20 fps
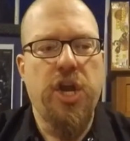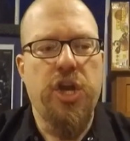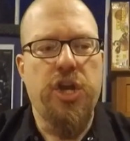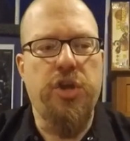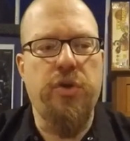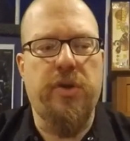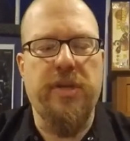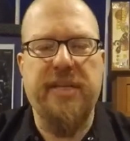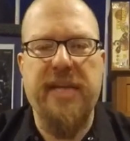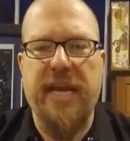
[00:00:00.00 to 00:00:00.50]

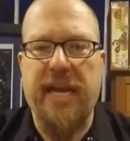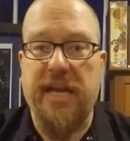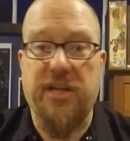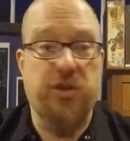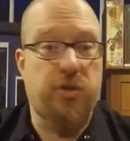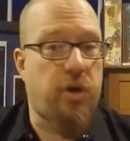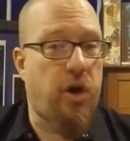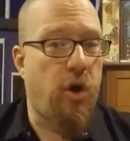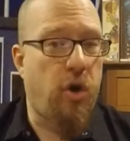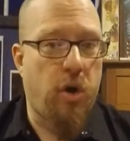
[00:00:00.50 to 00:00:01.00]
You can take
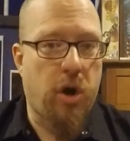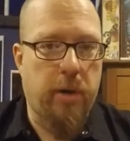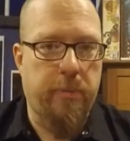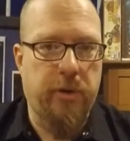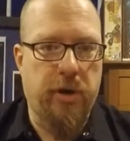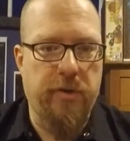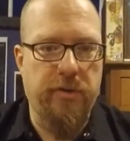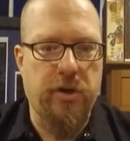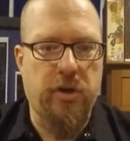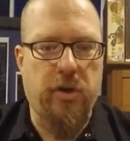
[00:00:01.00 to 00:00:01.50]
extra
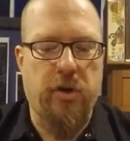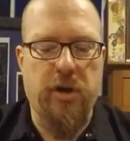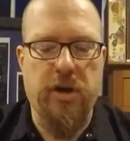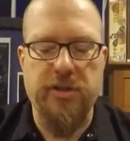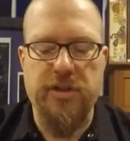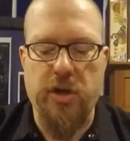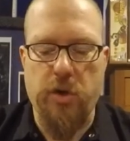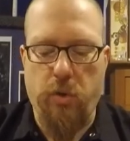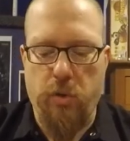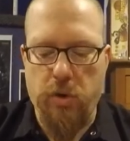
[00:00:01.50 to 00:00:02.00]
armor on the cars.
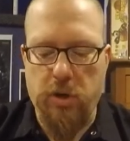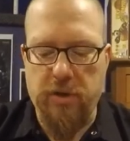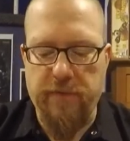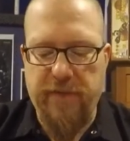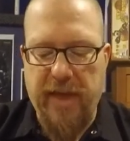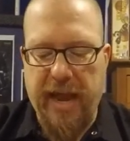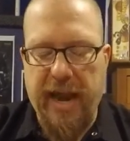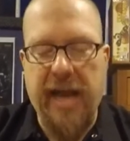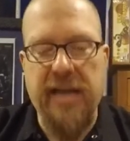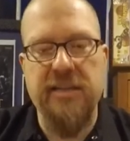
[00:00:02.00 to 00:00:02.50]
And all of
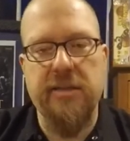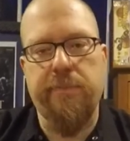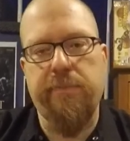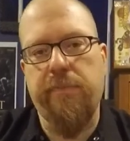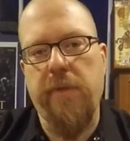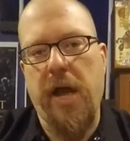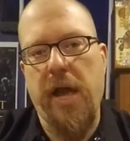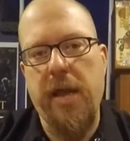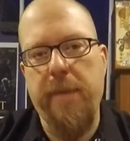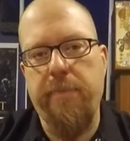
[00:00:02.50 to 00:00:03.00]
that has a,
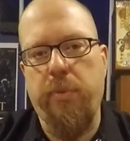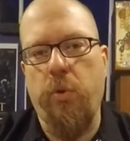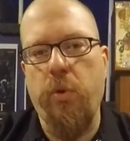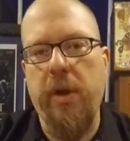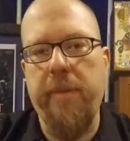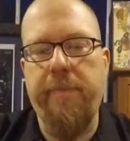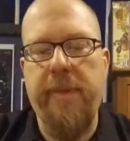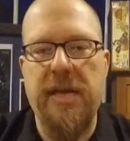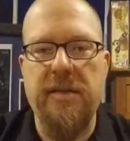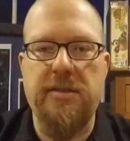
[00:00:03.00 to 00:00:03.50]
a
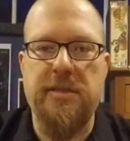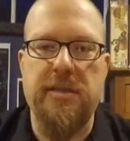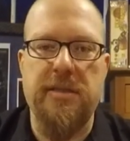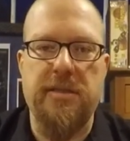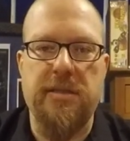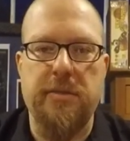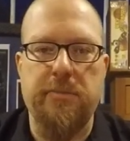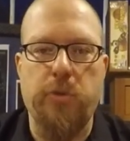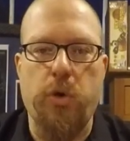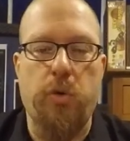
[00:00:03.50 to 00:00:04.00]
point based
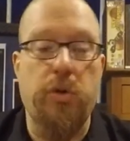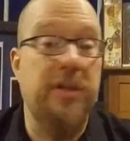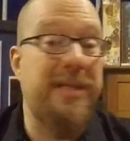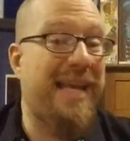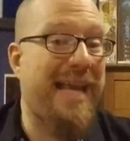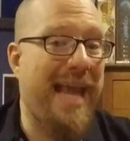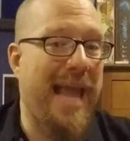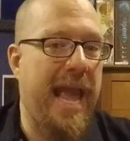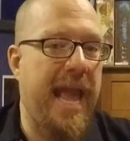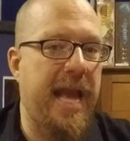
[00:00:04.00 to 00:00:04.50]
system called
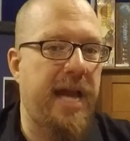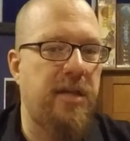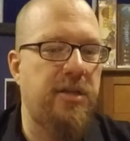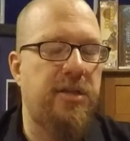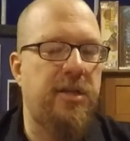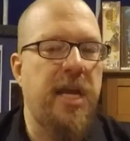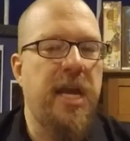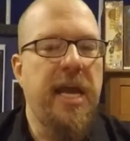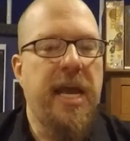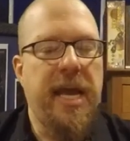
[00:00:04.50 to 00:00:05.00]

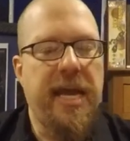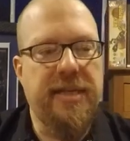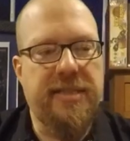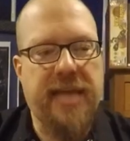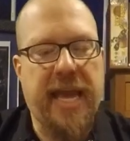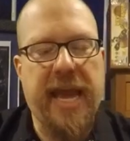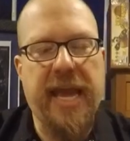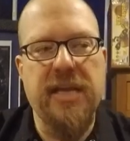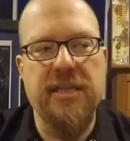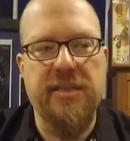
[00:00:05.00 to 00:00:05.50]
cans. It's
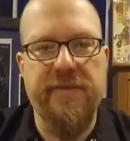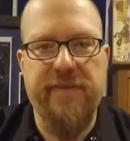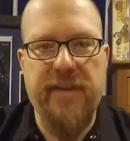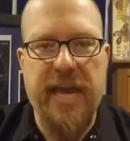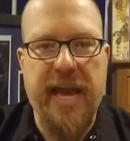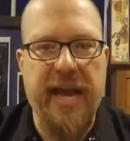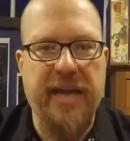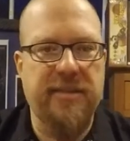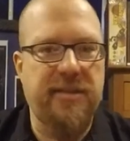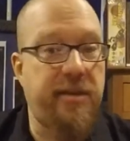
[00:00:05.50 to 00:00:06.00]
cans of
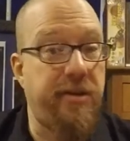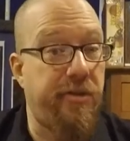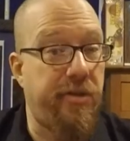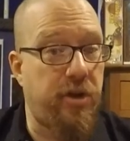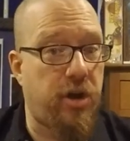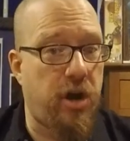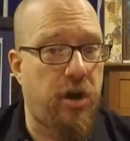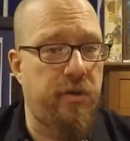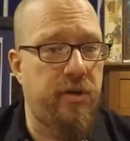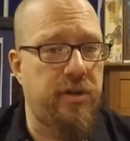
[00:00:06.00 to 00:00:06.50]
gas that are the
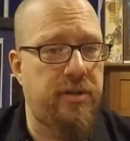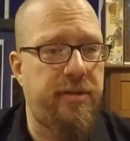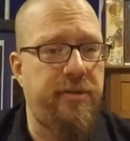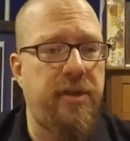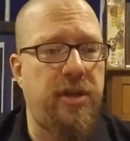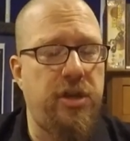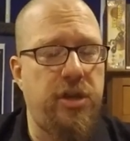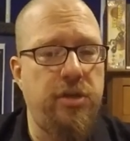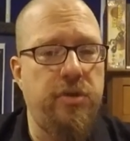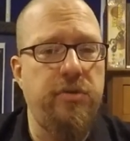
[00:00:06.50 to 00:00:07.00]
currency
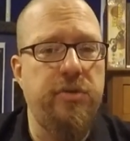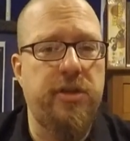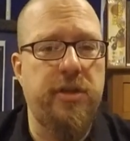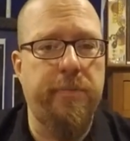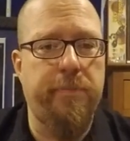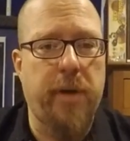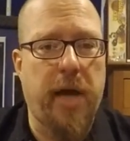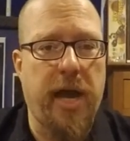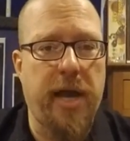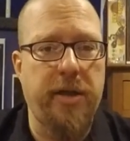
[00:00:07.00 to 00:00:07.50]
that you use to
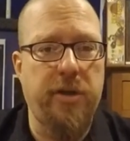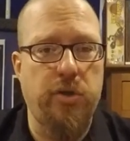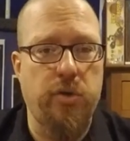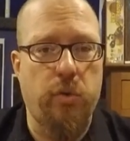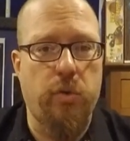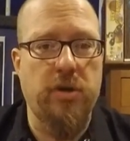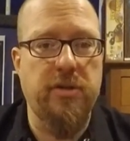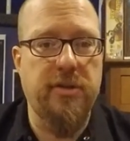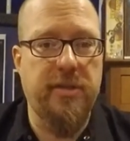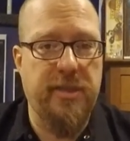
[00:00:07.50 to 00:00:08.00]
buy
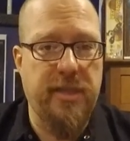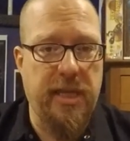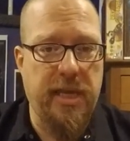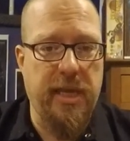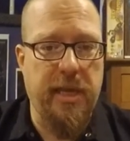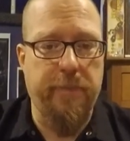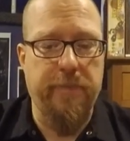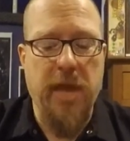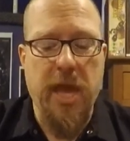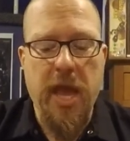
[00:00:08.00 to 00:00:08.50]
your
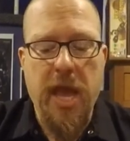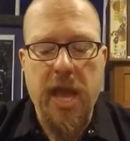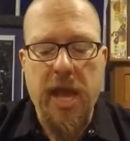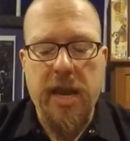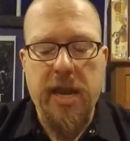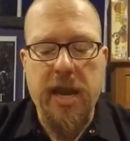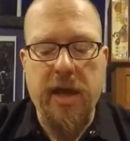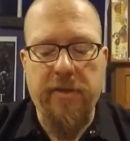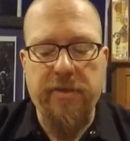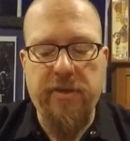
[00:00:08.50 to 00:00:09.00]
team.
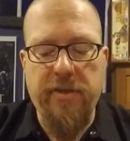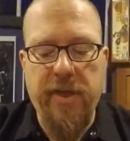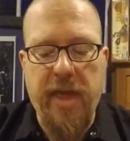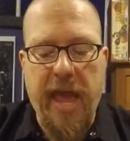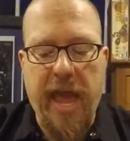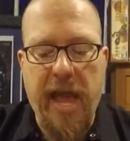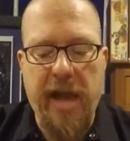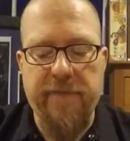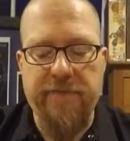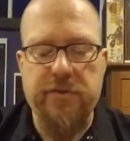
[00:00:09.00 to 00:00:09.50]
Now,
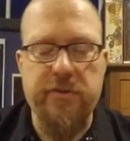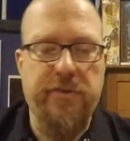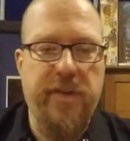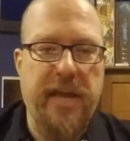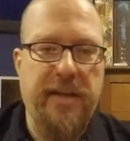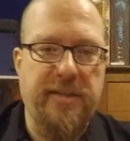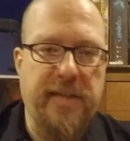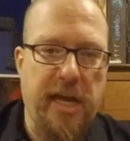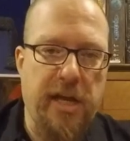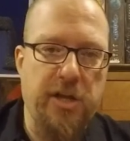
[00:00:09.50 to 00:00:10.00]
after
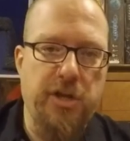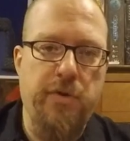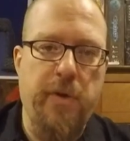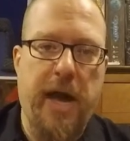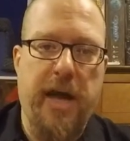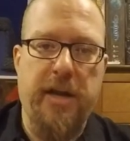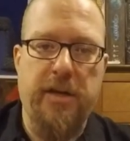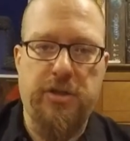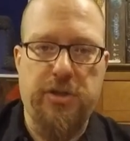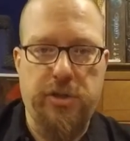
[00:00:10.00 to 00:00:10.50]
they tell you
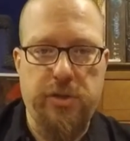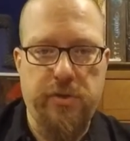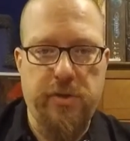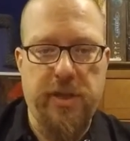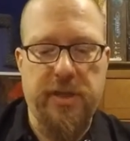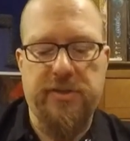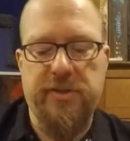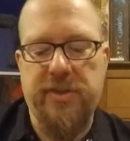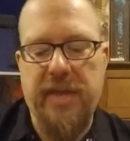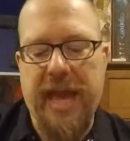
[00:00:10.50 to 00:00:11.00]
how to do
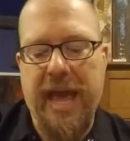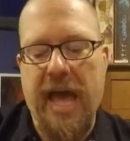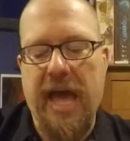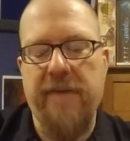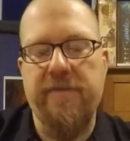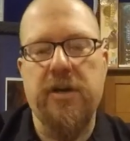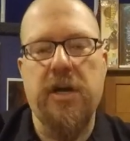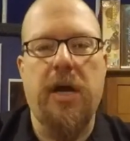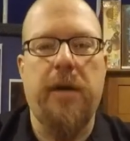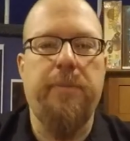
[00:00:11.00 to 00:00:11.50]
this, they
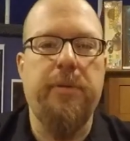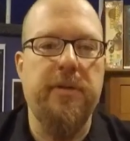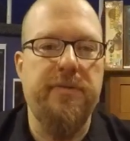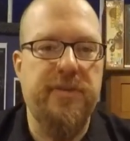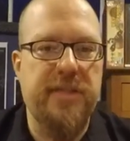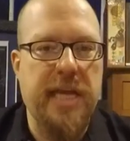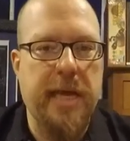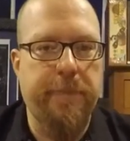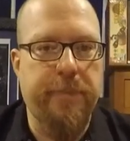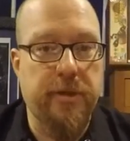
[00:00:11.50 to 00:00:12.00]
have a couple of
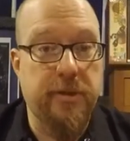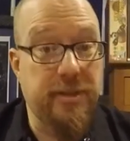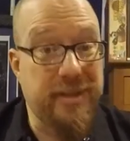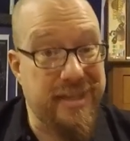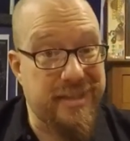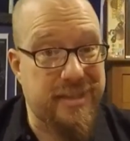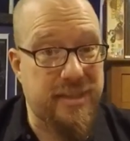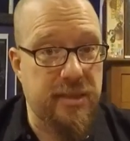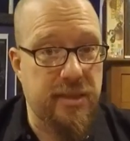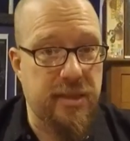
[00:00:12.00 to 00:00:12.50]
sample
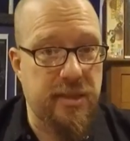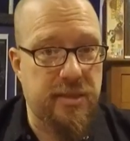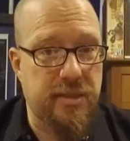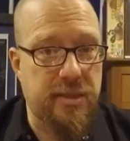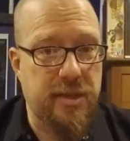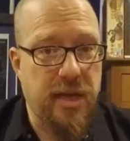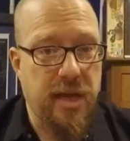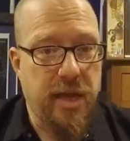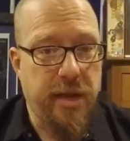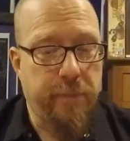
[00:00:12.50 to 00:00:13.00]
lists in
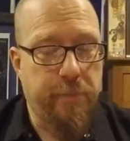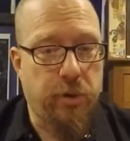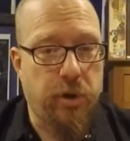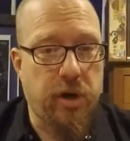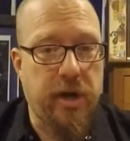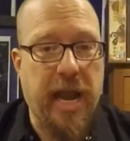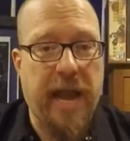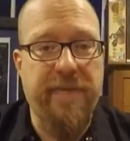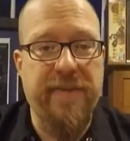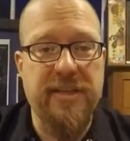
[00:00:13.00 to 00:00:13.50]
this
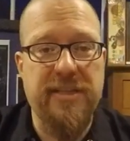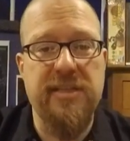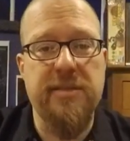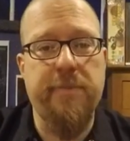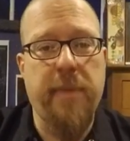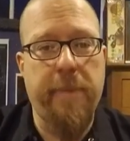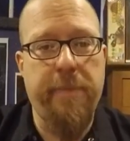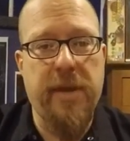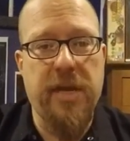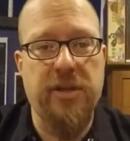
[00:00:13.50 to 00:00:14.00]
book. And this is
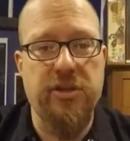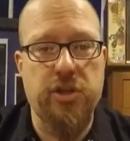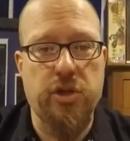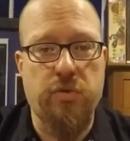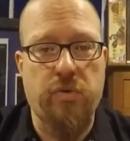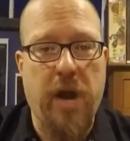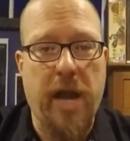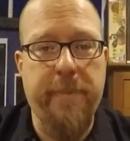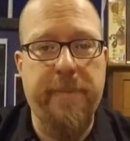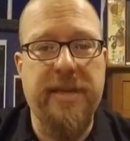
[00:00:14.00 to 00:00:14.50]
my biggest
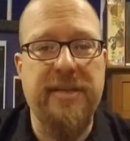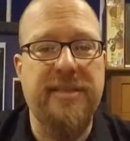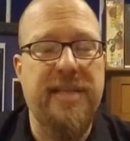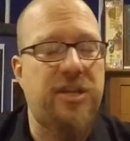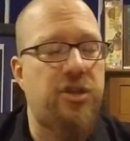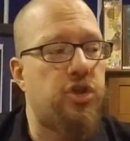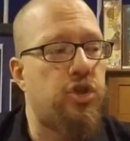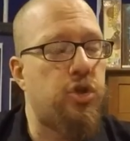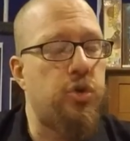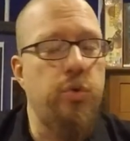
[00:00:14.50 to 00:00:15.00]
gripe is
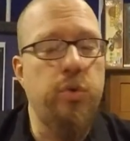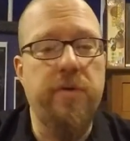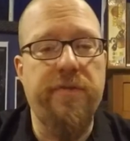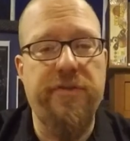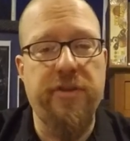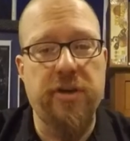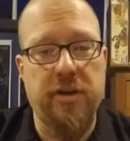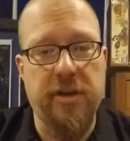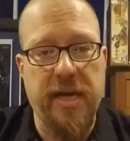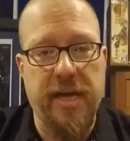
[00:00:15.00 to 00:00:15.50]
that two of
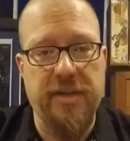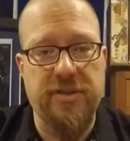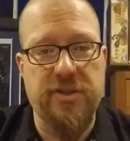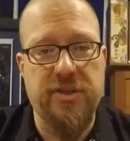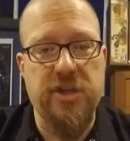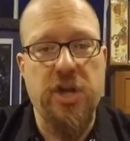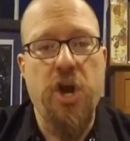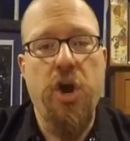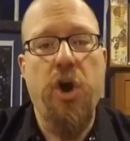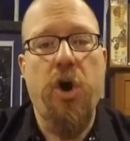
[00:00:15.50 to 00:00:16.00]
the
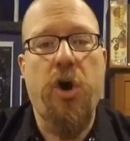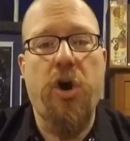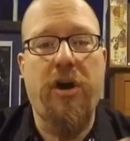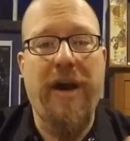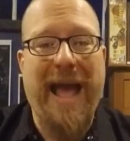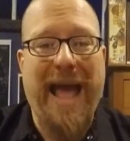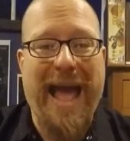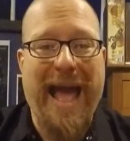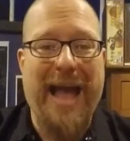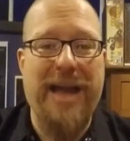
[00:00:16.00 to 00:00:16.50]
lists
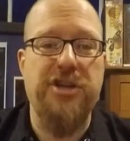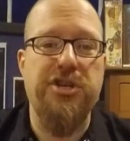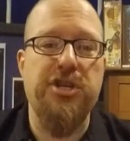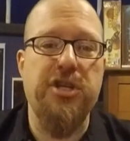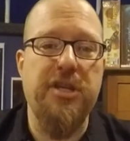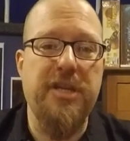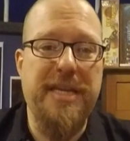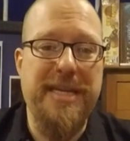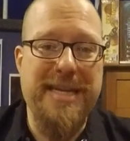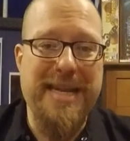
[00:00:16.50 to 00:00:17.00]
are
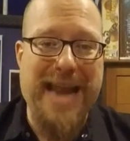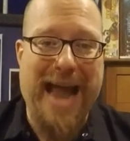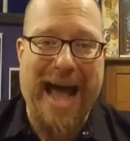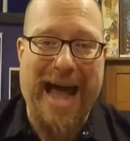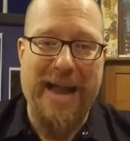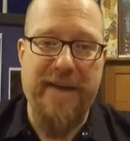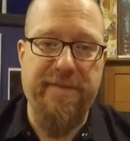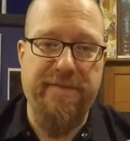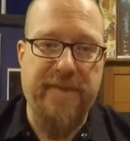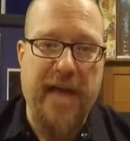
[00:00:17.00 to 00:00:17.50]
actually
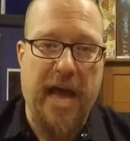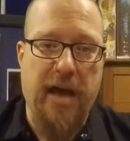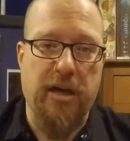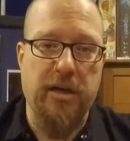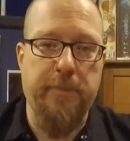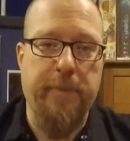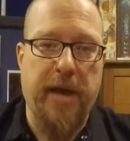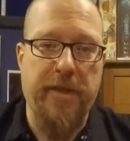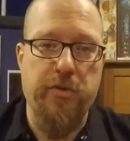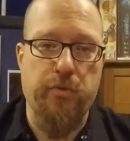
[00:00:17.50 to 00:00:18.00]
not
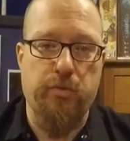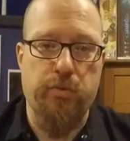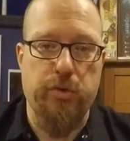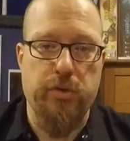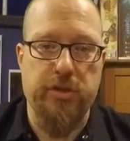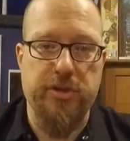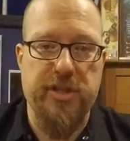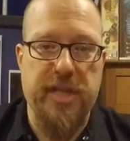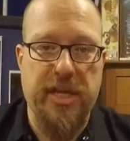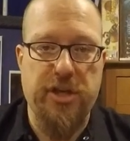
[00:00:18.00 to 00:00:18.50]
valid by the
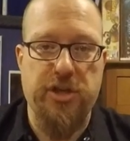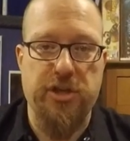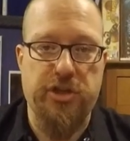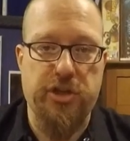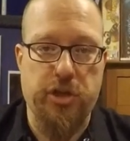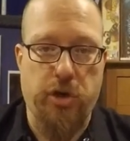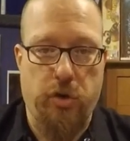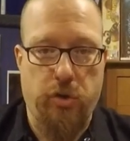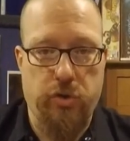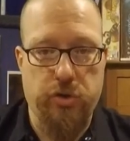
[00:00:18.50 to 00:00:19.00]
rules they just
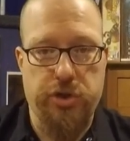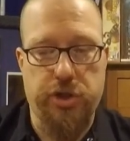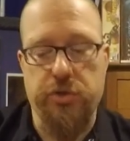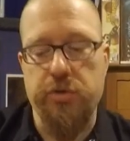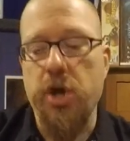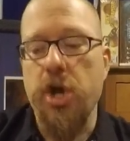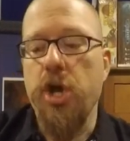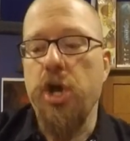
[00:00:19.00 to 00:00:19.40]
told you.